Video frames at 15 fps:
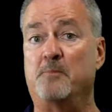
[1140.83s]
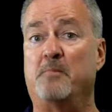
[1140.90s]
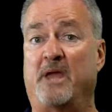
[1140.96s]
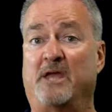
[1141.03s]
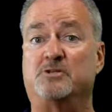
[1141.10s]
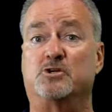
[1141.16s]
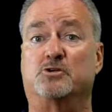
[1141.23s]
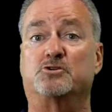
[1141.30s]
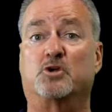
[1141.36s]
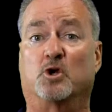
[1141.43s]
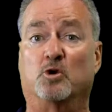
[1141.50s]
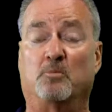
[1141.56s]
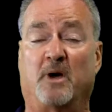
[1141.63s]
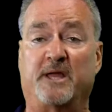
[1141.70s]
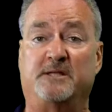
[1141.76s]
major
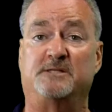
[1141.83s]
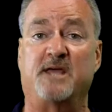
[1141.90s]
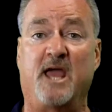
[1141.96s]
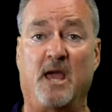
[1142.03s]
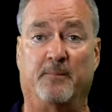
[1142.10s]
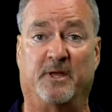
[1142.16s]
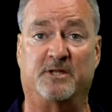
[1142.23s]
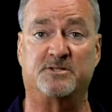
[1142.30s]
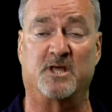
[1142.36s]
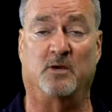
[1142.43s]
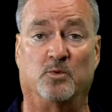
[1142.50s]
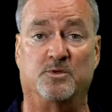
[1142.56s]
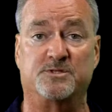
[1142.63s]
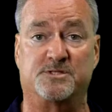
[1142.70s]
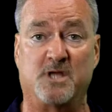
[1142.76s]
termite damage
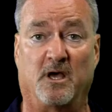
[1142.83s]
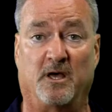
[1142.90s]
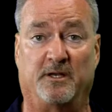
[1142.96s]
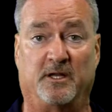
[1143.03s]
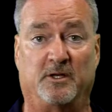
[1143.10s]
was done,